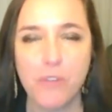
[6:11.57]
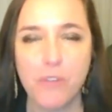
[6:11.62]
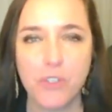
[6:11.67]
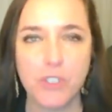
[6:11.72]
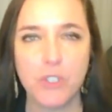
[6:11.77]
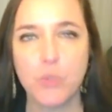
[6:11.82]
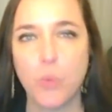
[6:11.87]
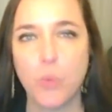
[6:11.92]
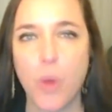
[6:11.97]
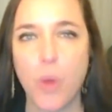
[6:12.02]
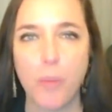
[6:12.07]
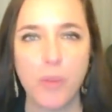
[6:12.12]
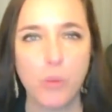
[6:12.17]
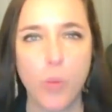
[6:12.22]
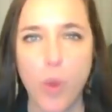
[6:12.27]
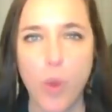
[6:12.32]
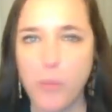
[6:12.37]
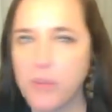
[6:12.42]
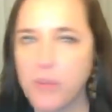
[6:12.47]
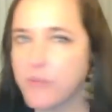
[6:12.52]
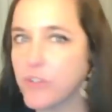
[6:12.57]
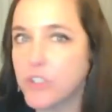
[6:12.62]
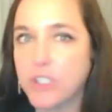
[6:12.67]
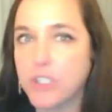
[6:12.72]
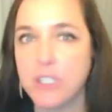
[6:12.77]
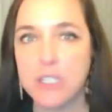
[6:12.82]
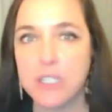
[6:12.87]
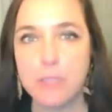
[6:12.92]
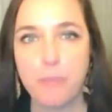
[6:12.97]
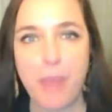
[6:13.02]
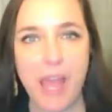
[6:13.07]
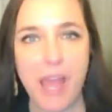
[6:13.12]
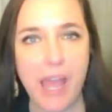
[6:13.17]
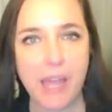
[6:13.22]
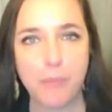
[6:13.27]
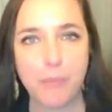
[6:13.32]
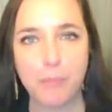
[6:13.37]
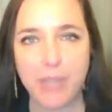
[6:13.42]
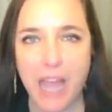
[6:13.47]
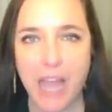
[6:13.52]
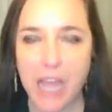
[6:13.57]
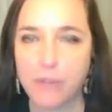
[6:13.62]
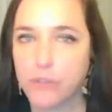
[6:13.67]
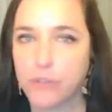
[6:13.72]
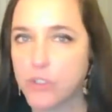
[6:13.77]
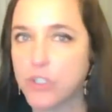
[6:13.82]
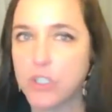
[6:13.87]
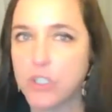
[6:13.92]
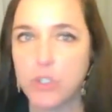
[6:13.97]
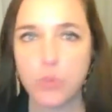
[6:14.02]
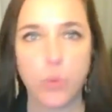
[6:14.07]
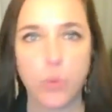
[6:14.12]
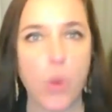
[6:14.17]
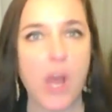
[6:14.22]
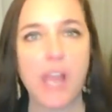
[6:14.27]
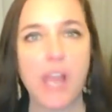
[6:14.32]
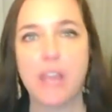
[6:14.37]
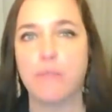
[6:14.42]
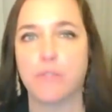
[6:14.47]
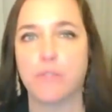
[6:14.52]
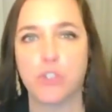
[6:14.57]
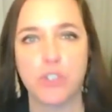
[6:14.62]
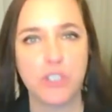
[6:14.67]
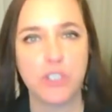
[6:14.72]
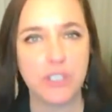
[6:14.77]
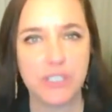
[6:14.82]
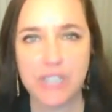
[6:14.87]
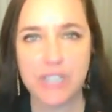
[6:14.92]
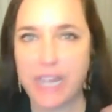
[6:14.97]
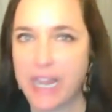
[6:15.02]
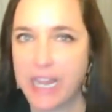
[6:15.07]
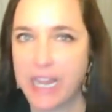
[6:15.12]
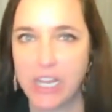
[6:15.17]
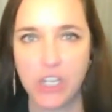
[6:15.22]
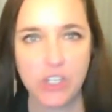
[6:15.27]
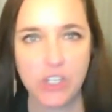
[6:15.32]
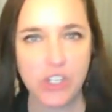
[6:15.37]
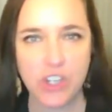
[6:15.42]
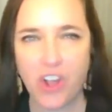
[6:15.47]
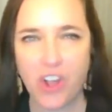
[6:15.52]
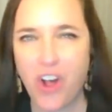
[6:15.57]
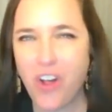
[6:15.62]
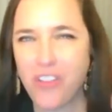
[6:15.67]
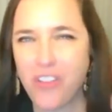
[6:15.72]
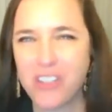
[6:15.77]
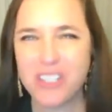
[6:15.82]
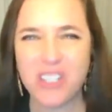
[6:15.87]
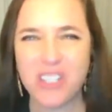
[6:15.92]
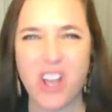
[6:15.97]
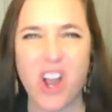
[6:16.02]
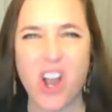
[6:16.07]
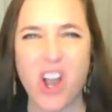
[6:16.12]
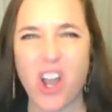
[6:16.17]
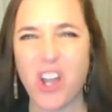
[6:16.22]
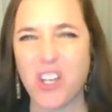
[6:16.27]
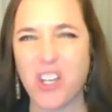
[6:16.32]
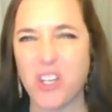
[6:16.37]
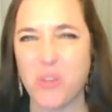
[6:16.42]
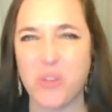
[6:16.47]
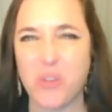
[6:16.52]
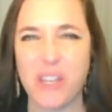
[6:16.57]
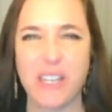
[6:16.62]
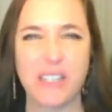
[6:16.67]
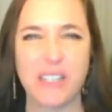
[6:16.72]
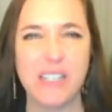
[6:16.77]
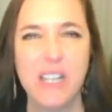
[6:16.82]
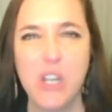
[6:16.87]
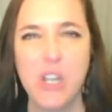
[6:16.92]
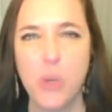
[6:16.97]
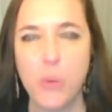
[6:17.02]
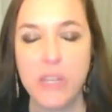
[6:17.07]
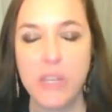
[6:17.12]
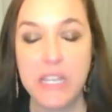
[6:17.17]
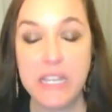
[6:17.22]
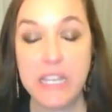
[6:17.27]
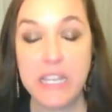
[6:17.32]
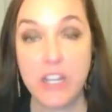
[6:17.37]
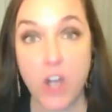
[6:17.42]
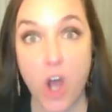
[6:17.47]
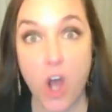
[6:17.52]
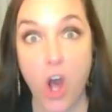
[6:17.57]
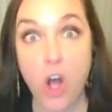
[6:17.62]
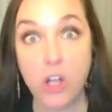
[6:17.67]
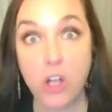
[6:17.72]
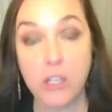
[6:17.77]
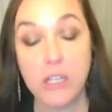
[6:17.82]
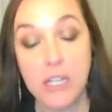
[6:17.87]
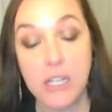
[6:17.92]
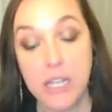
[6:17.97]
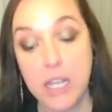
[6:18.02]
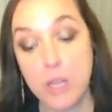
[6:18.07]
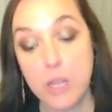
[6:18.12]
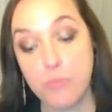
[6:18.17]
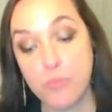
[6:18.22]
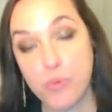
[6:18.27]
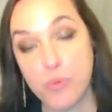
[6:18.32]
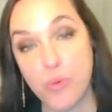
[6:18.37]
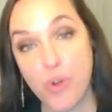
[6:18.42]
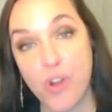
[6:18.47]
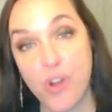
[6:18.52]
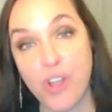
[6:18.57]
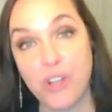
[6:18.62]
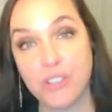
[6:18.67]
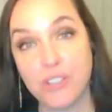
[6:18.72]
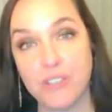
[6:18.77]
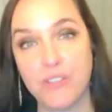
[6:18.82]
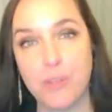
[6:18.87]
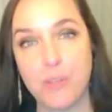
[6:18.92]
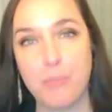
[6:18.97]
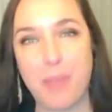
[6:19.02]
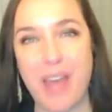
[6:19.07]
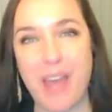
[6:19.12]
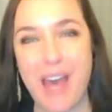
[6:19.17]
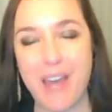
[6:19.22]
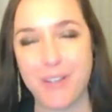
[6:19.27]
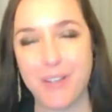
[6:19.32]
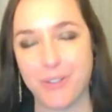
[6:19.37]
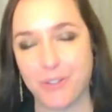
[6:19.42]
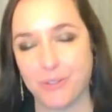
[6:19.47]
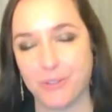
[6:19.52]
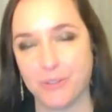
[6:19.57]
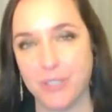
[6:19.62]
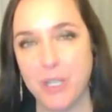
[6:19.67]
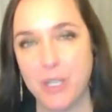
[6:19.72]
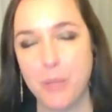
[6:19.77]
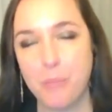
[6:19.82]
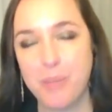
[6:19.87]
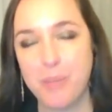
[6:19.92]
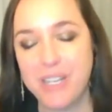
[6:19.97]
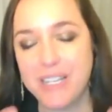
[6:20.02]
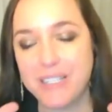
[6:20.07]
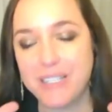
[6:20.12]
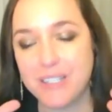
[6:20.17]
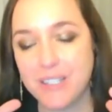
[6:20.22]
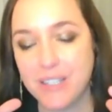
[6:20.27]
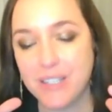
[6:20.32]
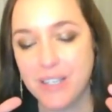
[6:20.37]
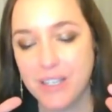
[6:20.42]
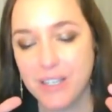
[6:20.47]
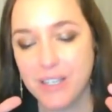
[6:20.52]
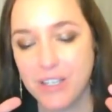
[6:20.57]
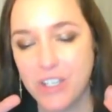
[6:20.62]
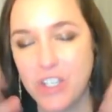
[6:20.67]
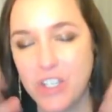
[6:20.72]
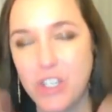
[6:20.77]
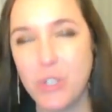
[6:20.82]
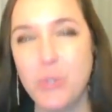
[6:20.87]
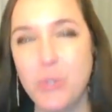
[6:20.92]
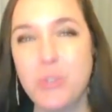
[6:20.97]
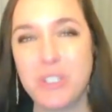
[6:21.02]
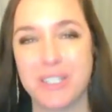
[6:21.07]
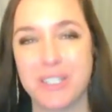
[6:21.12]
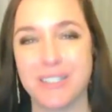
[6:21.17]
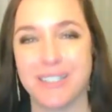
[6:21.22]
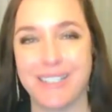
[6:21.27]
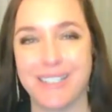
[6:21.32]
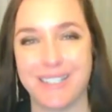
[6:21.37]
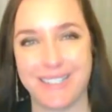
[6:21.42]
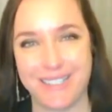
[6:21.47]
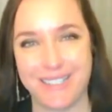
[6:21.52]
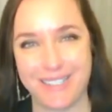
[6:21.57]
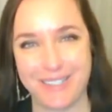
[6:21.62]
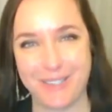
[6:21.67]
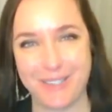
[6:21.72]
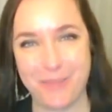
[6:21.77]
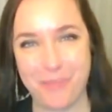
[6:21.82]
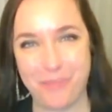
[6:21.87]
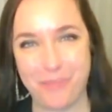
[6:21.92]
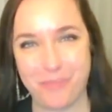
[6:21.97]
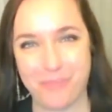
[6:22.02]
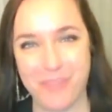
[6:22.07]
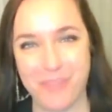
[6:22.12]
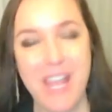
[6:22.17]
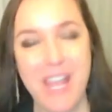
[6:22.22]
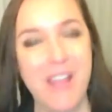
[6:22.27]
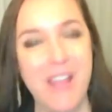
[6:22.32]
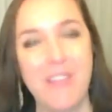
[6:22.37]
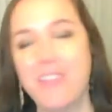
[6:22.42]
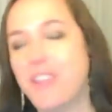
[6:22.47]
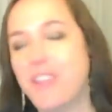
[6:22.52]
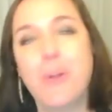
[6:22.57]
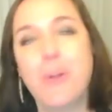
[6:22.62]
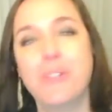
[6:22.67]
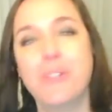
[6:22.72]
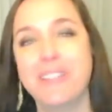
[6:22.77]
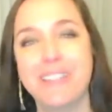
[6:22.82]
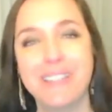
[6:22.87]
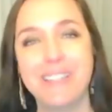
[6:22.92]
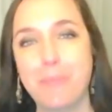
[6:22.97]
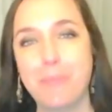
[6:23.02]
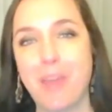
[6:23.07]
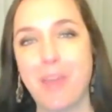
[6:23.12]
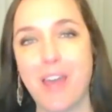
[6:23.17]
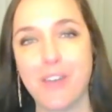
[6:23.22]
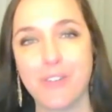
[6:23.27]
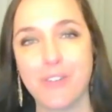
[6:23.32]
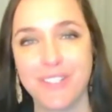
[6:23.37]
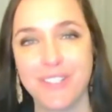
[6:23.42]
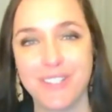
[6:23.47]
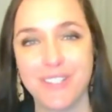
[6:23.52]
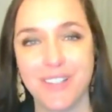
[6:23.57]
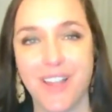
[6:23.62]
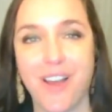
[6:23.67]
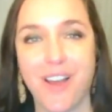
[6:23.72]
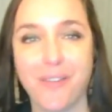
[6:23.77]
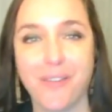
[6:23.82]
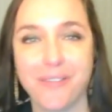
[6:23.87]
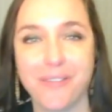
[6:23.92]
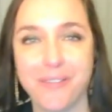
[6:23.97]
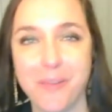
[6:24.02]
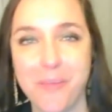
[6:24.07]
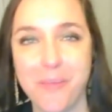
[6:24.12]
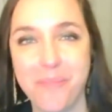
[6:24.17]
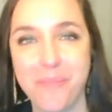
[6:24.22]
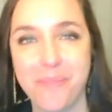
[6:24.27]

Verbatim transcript: versus woman, woman versus man, black versus white versus Asian, all this arguing. We can get all embroiled in the battle, but it's useless. The only thing that matters is love.